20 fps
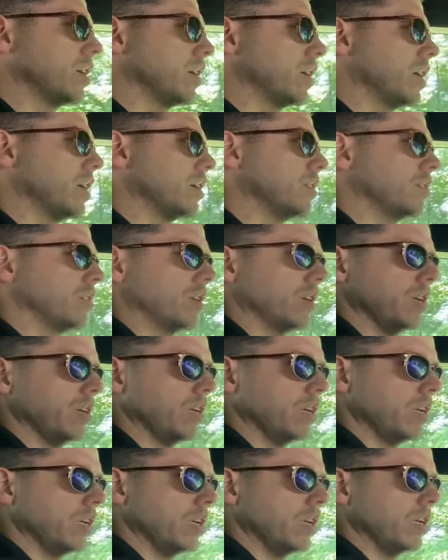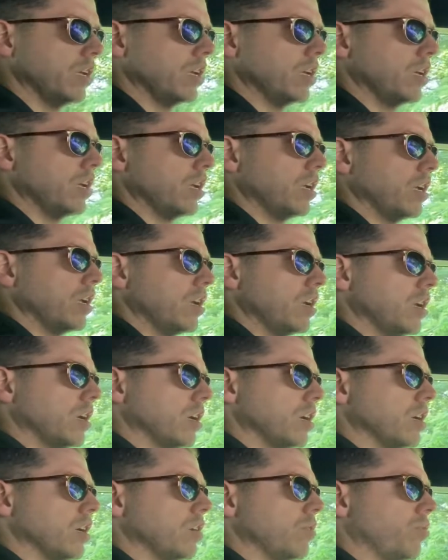has a
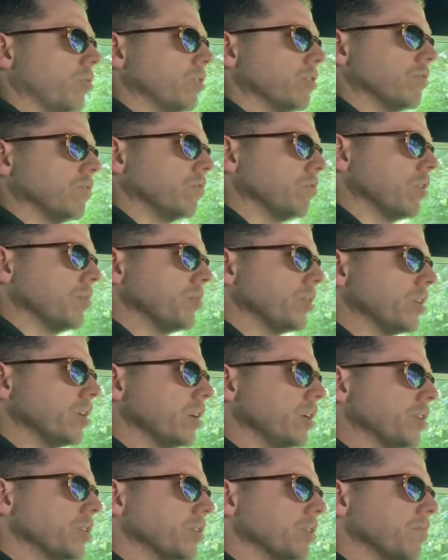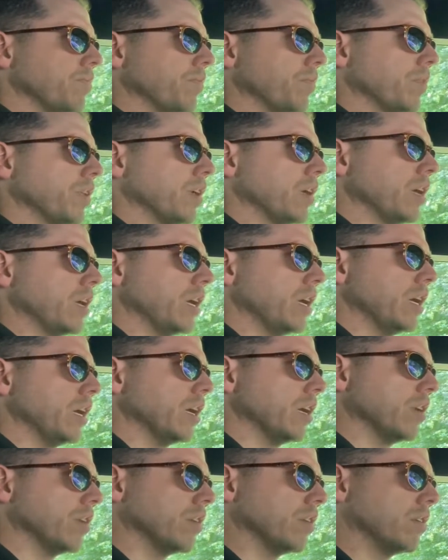wonderful reputation.
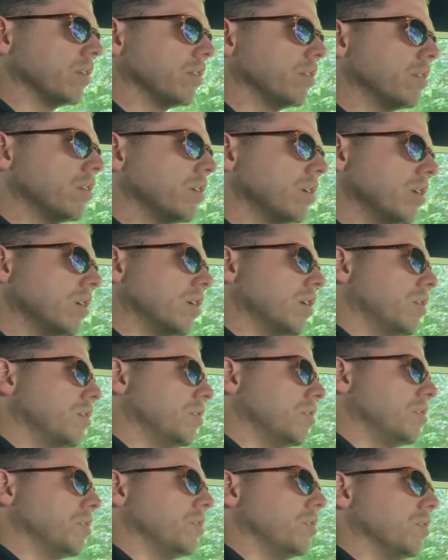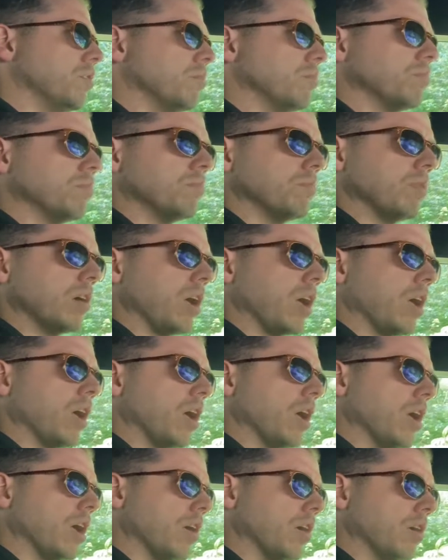And you know,
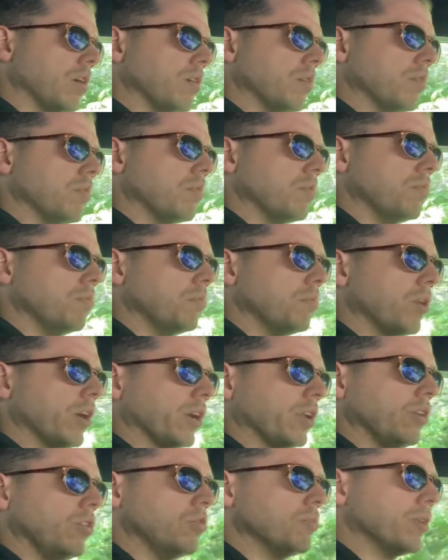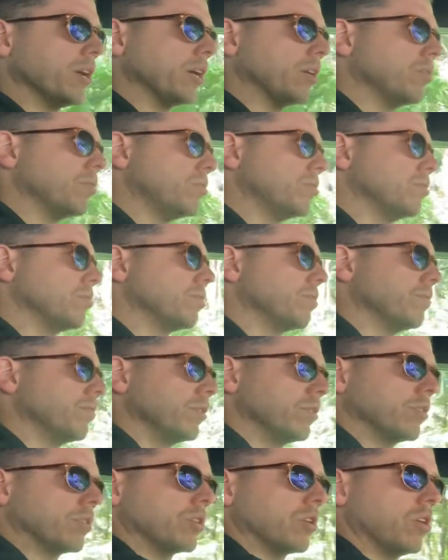Mike knew my goals for
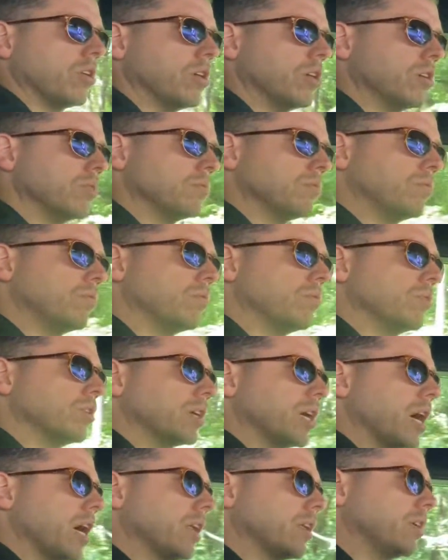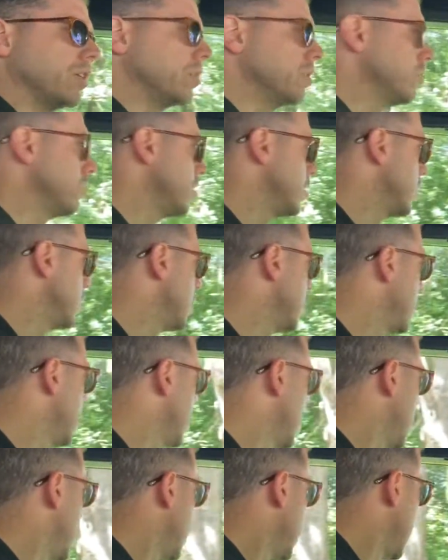this car before it got here, and
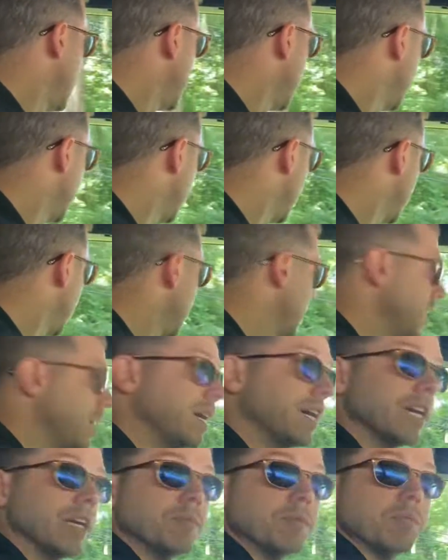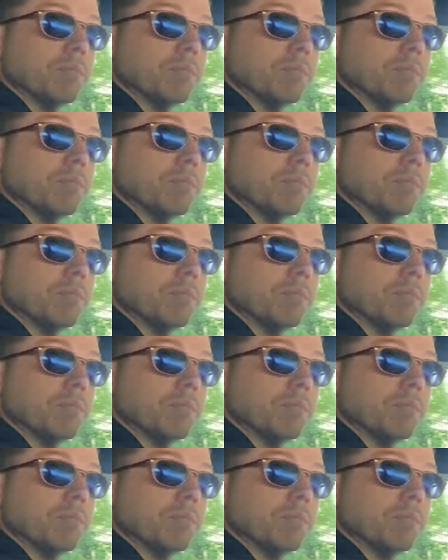I had been